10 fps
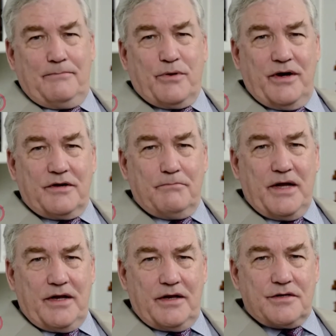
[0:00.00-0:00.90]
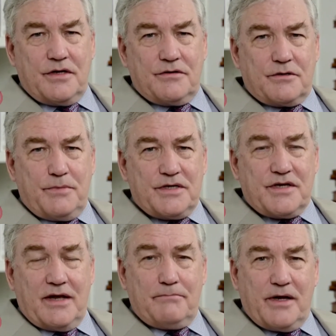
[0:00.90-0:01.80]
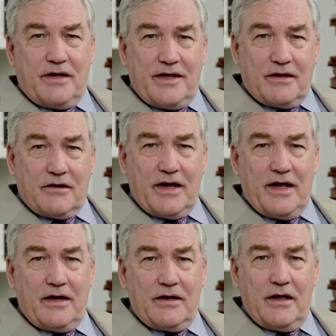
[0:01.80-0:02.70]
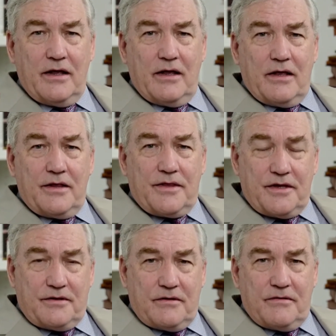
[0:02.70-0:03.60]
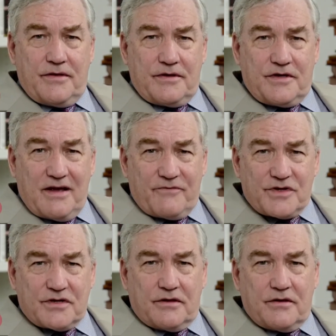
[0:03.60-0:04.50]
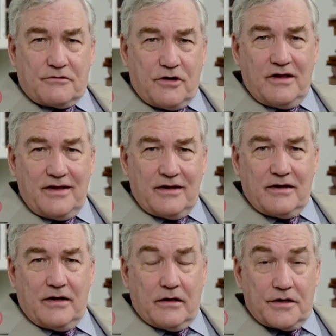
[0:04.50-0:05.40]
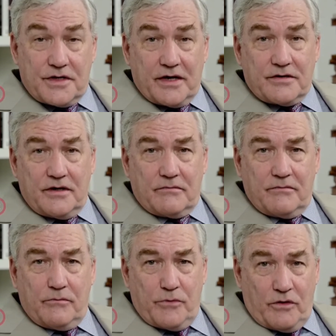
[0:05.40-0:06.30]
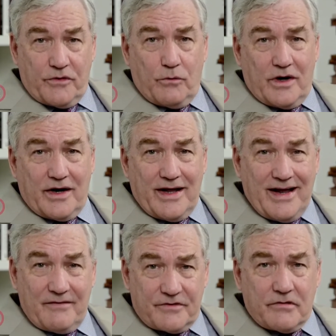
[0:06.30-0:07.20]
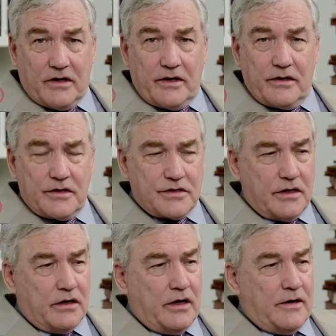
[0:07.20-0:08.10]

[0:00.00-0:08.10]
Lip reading: print money, as used to be said, but on the other hand, the deficit, the $1 trillion, actually over $1.5 trillion this year,